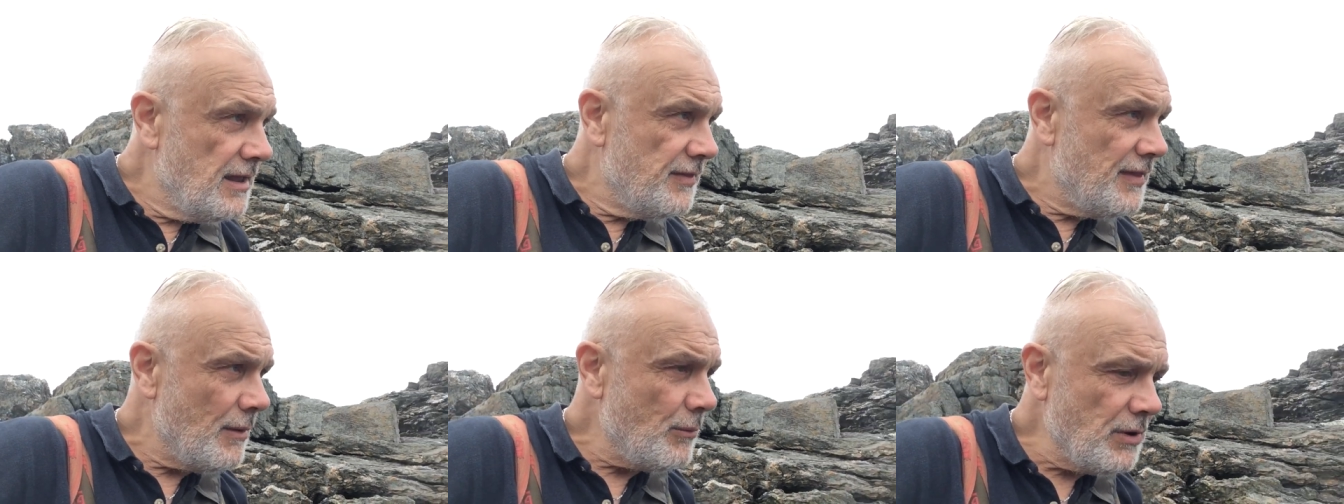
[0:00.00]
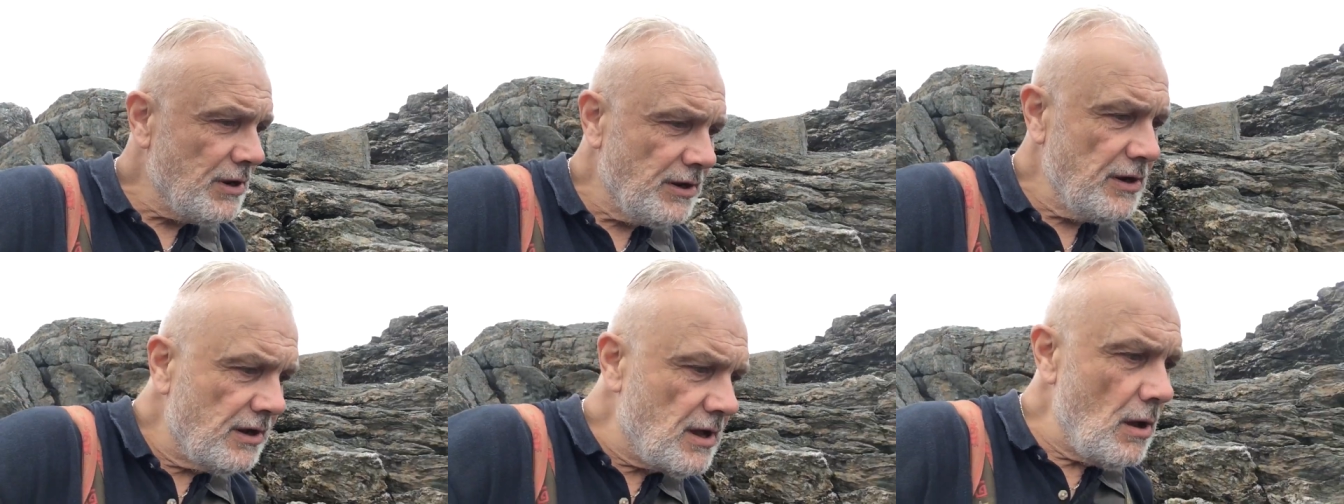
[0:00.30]
Then
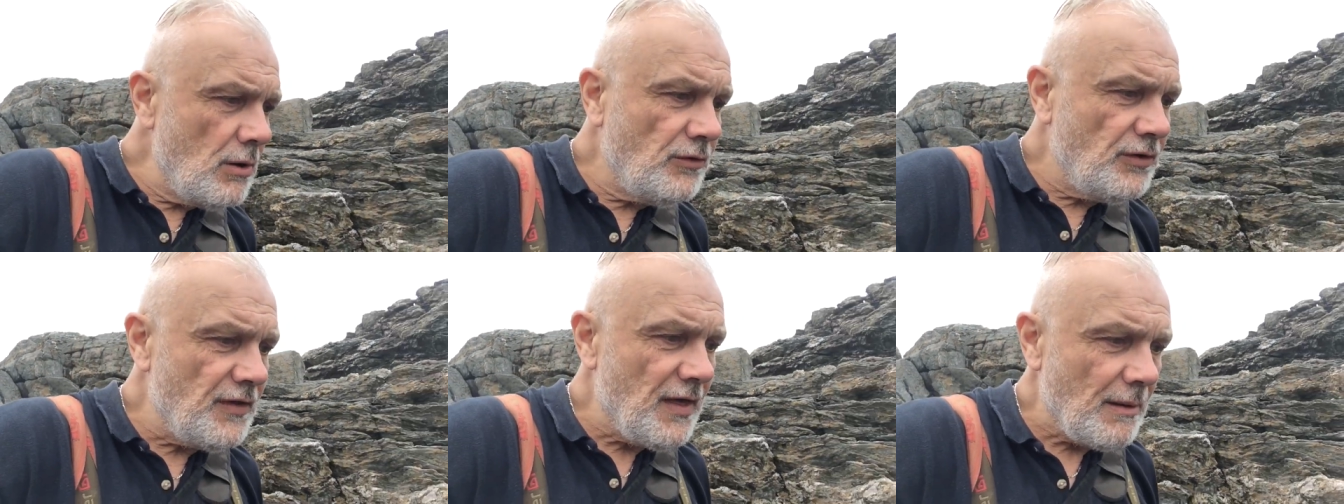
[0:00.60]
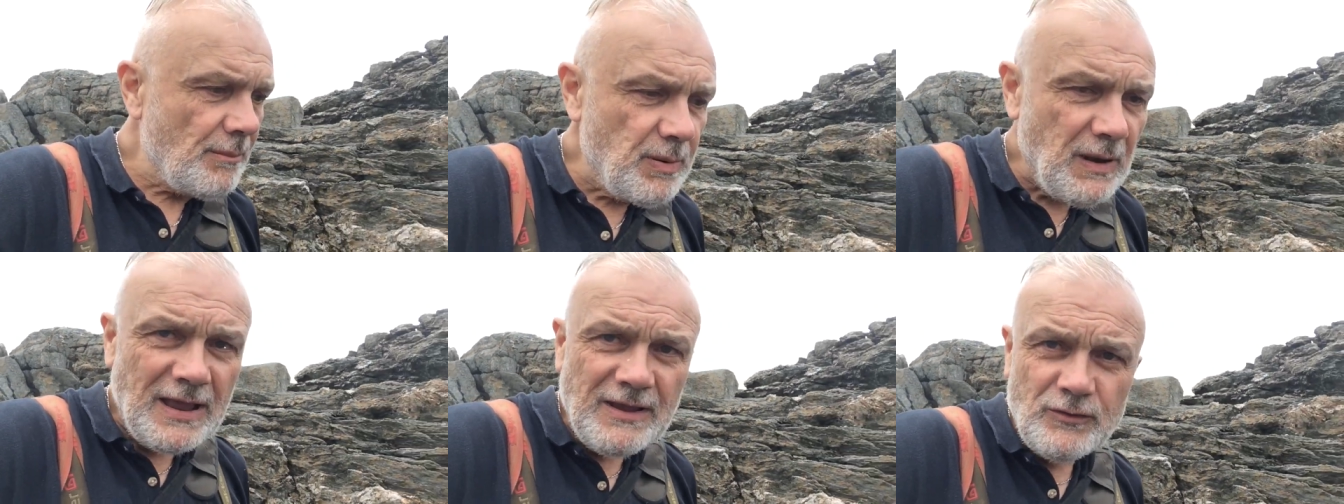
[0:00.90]
we're going to go to
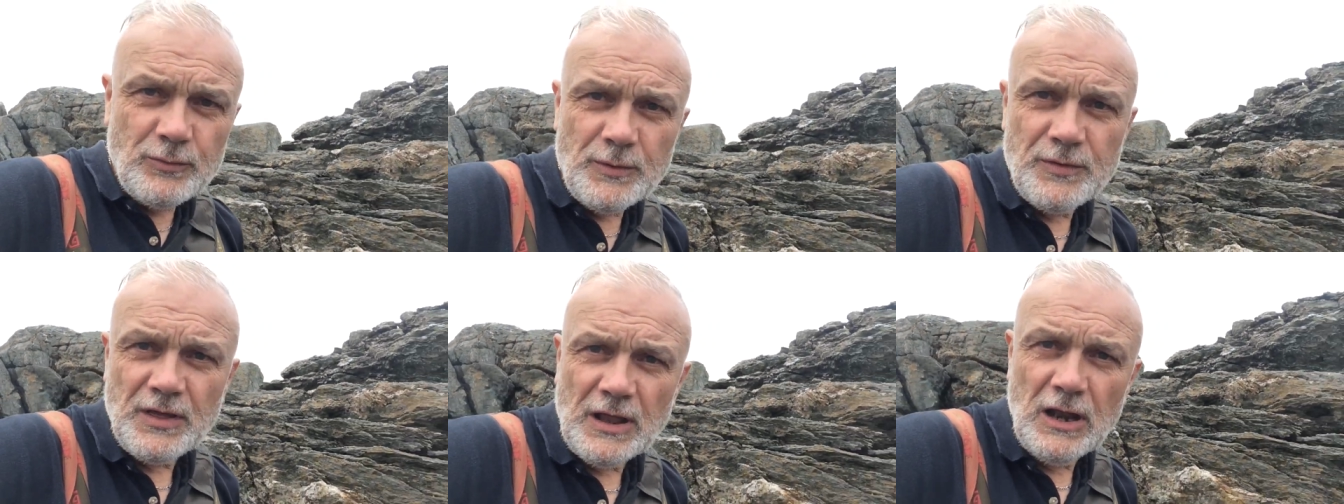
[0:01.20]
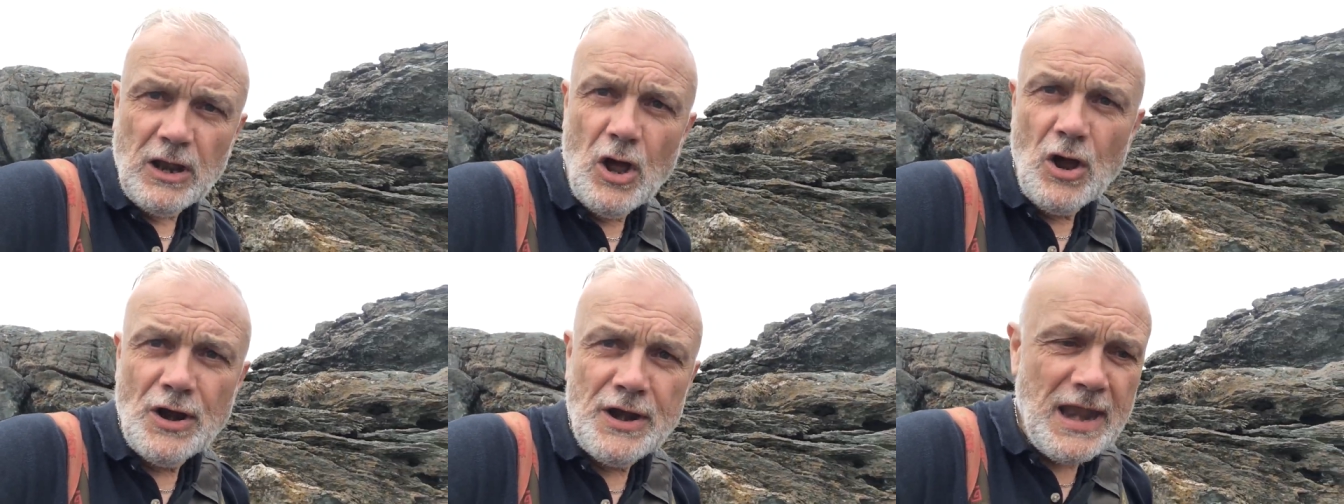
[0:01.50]
that place with the
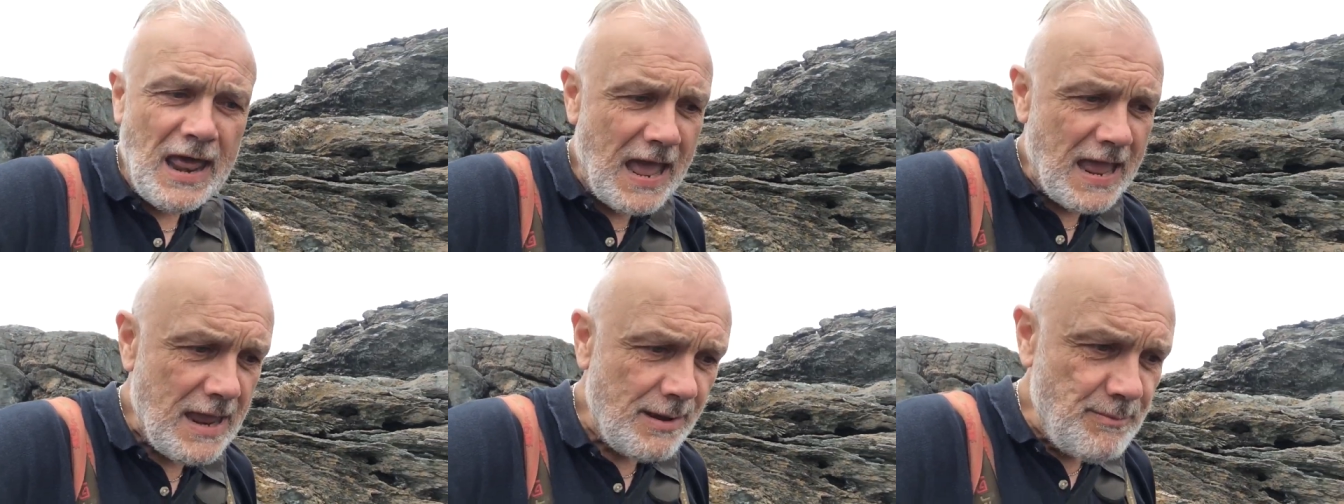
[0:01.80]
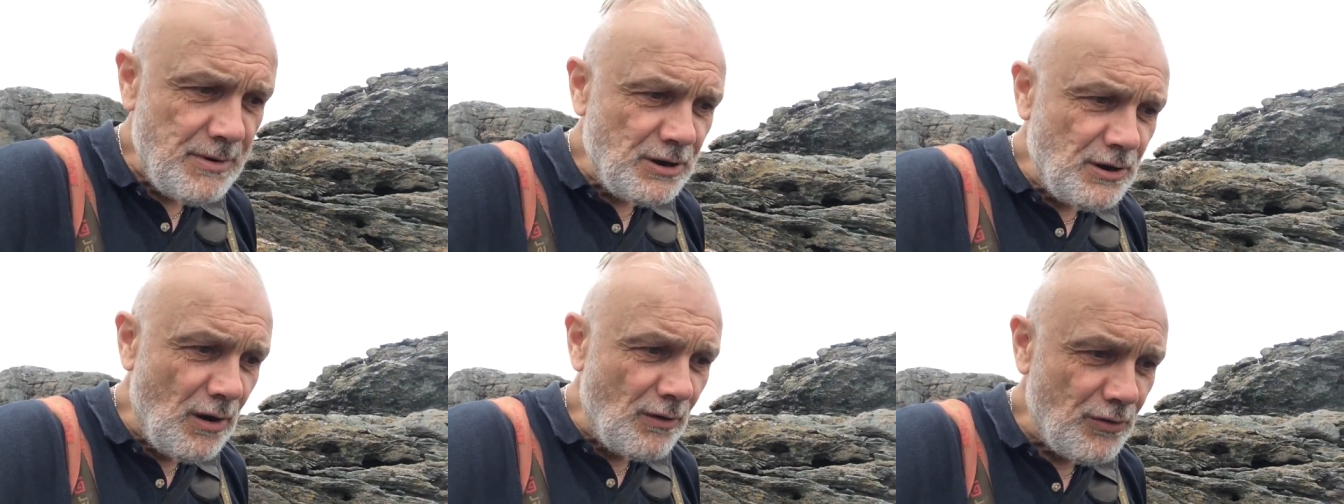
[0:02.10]
long
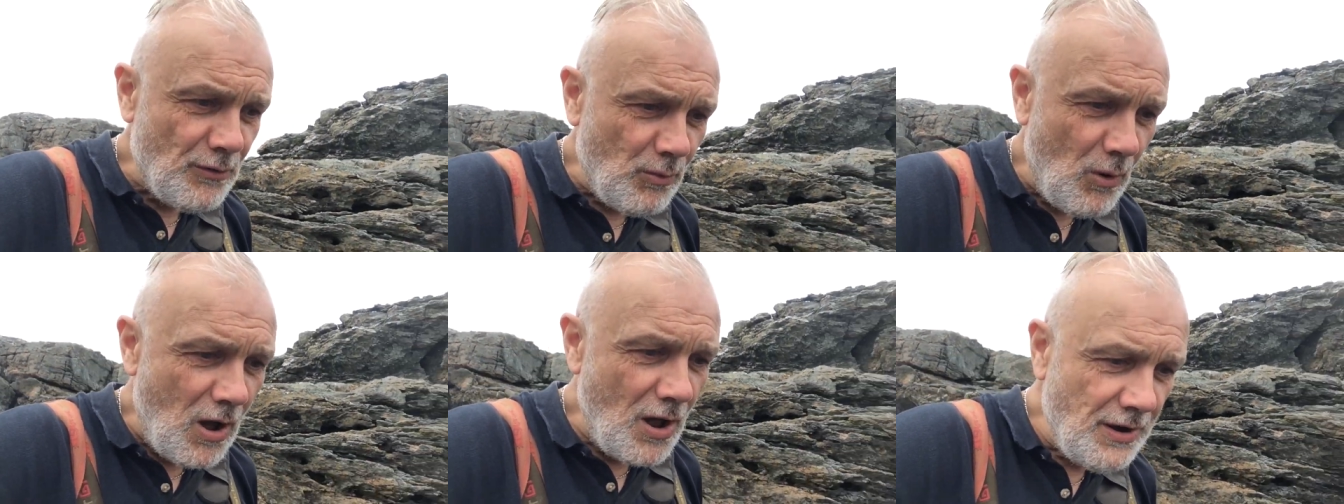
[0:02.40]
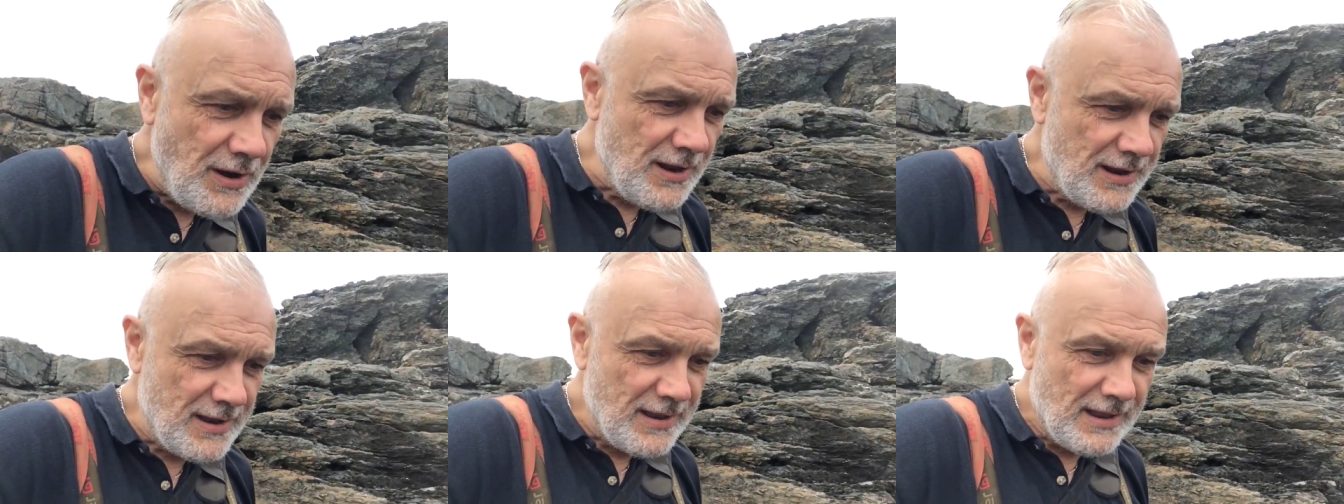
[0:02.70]
name, you know the
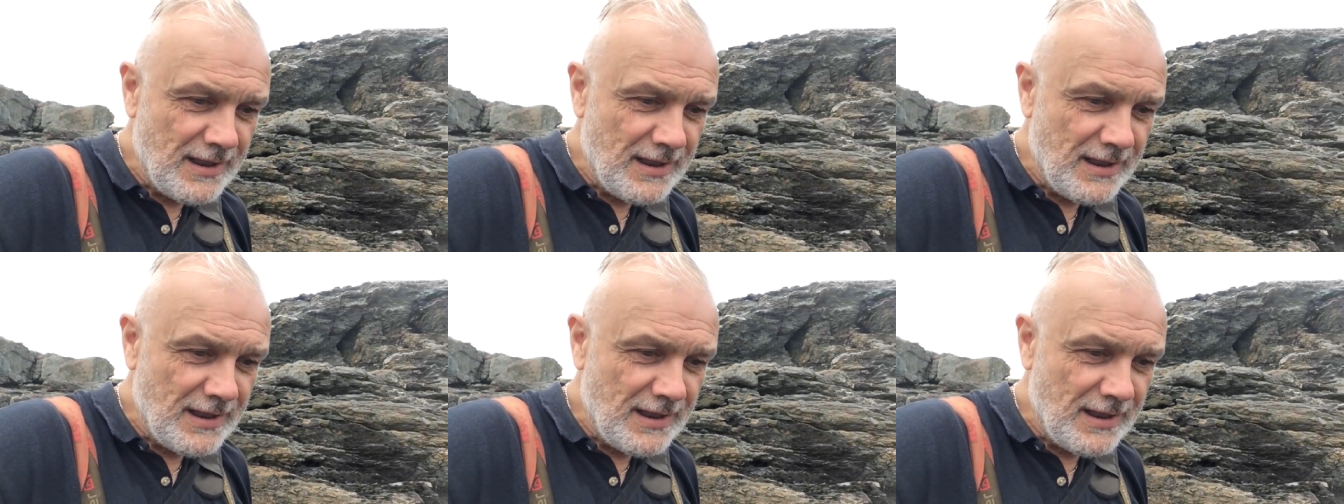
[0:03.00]
one.